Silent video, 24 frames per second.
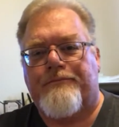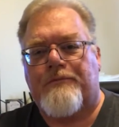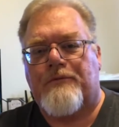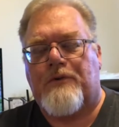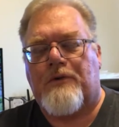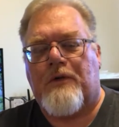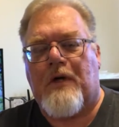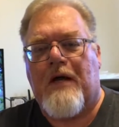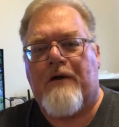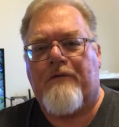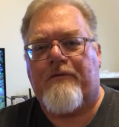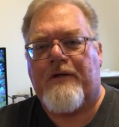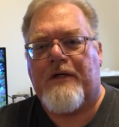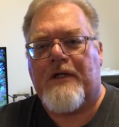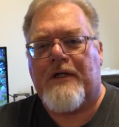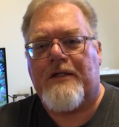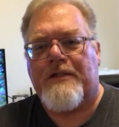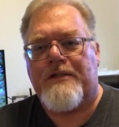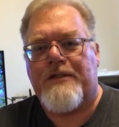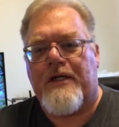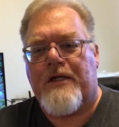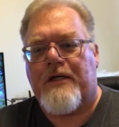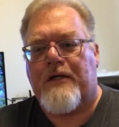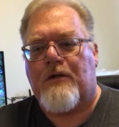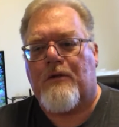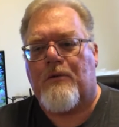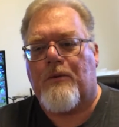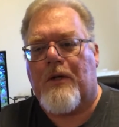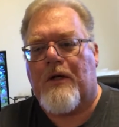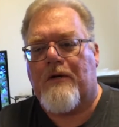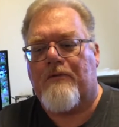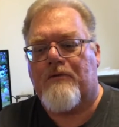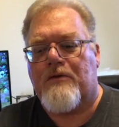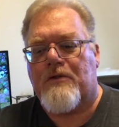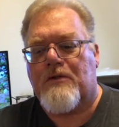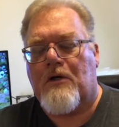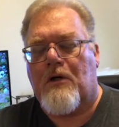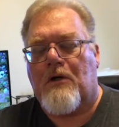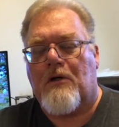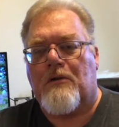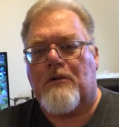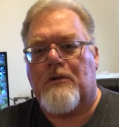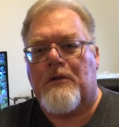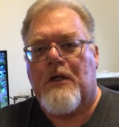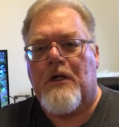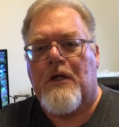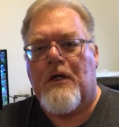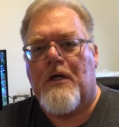gravity stick or whatever it's
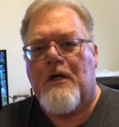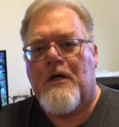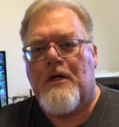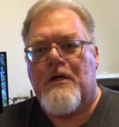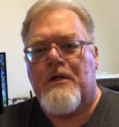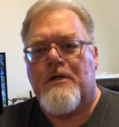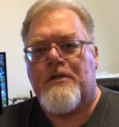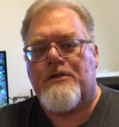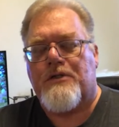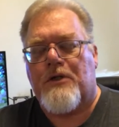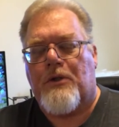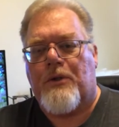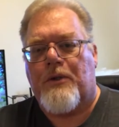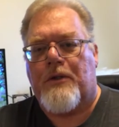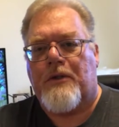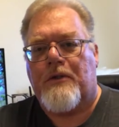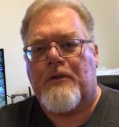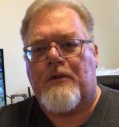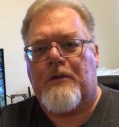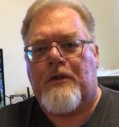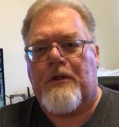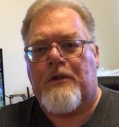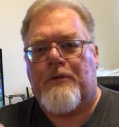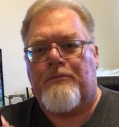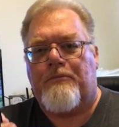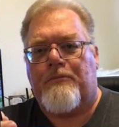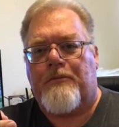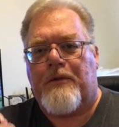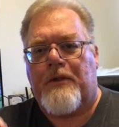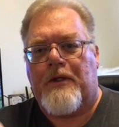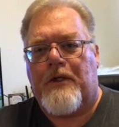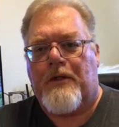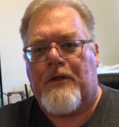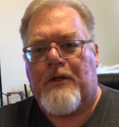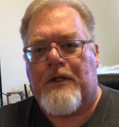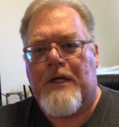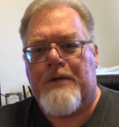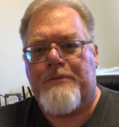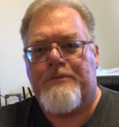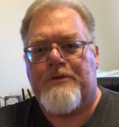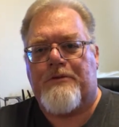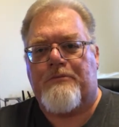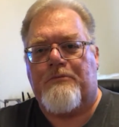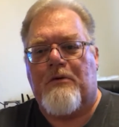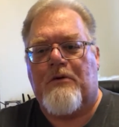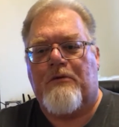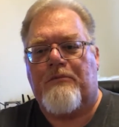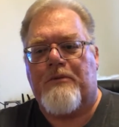called, so it keeps
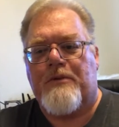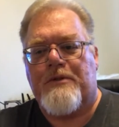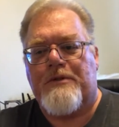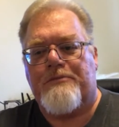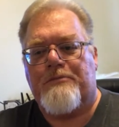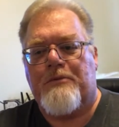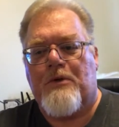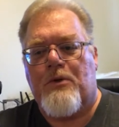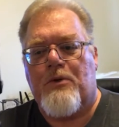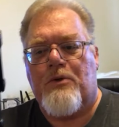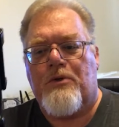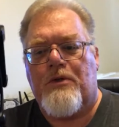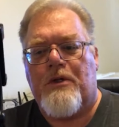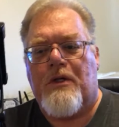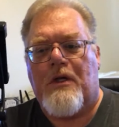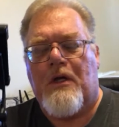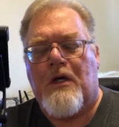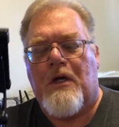your movement smooth.